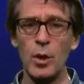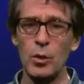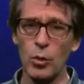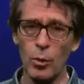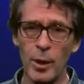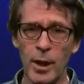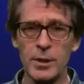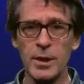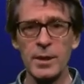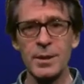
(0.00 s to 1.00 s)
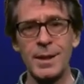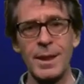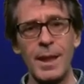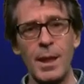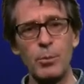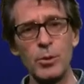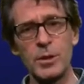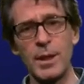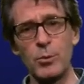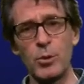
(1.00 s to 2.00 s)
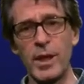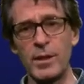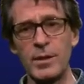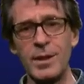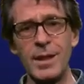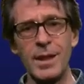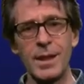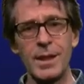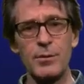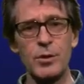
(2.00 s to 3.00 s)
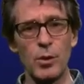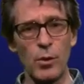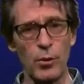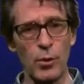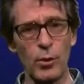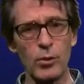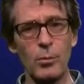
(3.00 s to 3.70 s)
Normalizing and putting them together gives the orthogonal